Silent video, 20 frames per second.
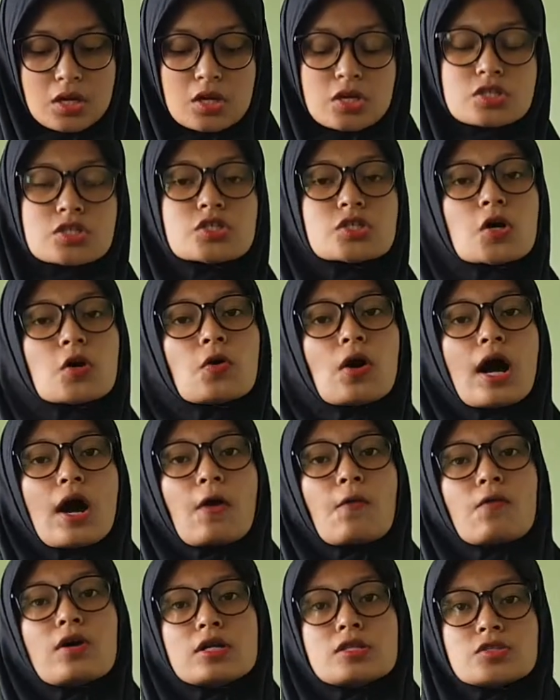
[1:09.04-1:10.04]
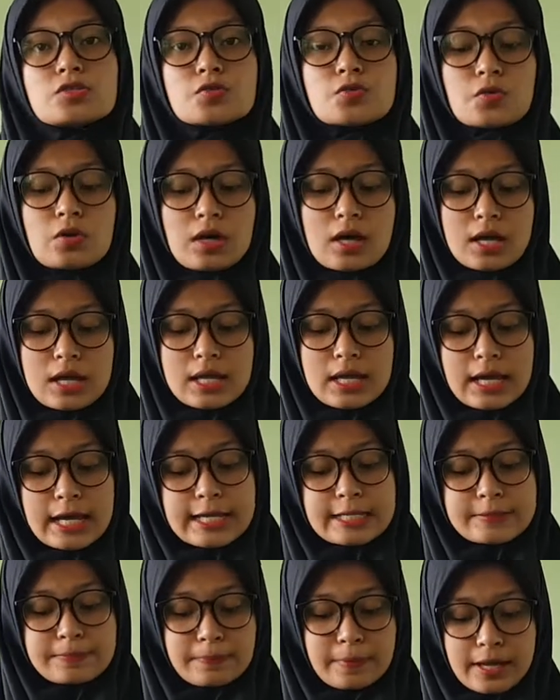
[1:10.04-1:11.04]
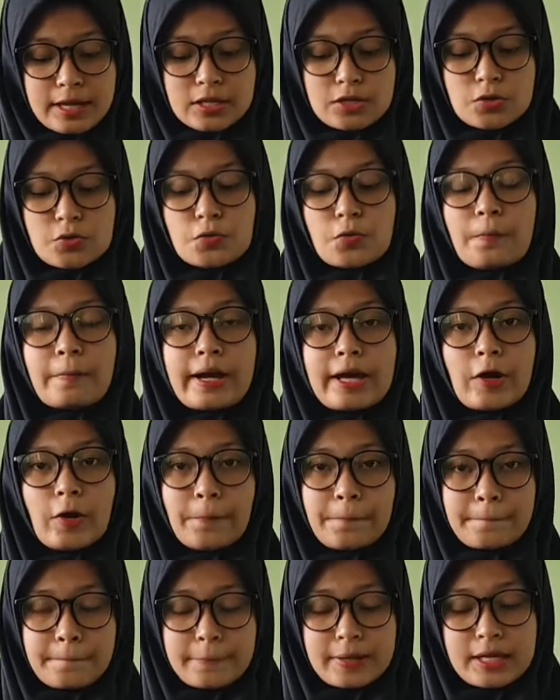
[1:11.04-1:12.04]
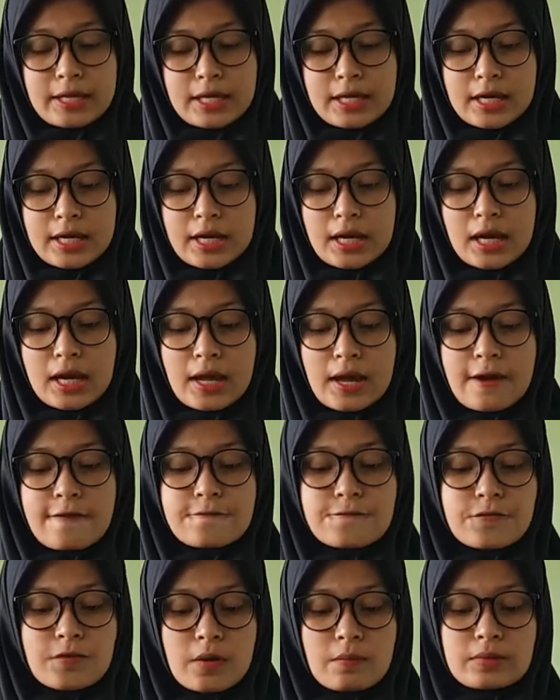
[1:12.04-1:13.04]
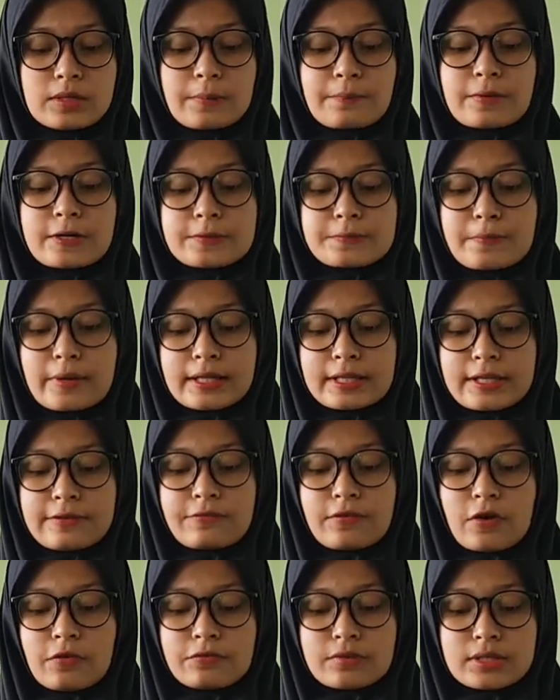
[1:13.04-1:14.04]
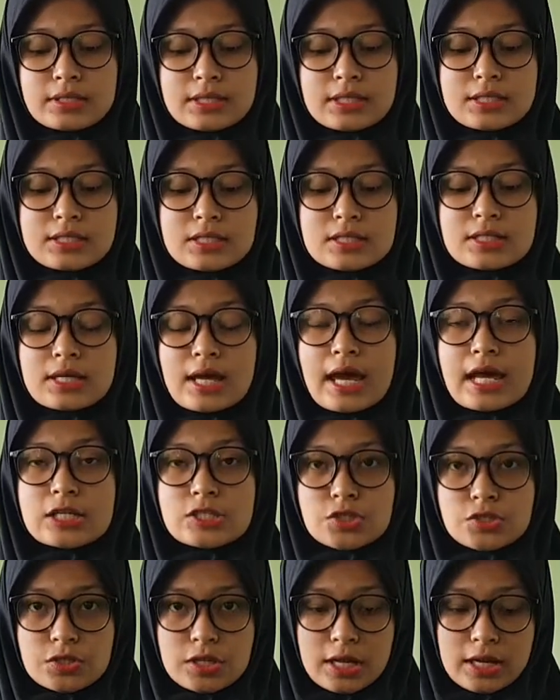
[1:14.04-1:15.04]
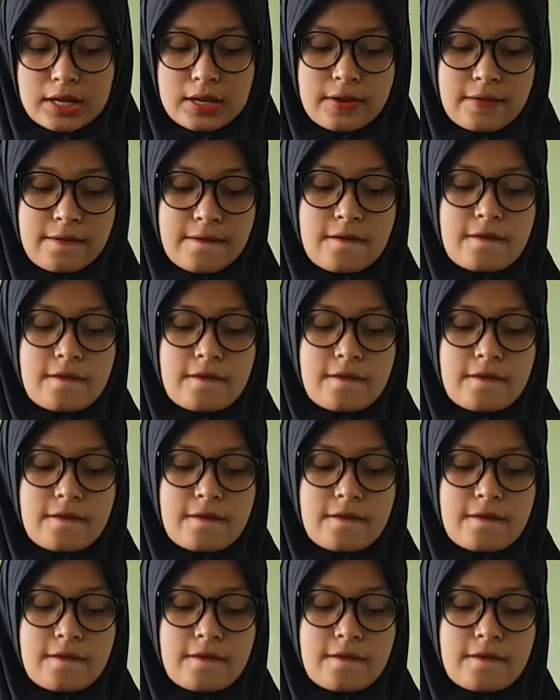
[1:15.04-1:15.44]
So I want to explain you my opinion from the perspective of the teacher and student.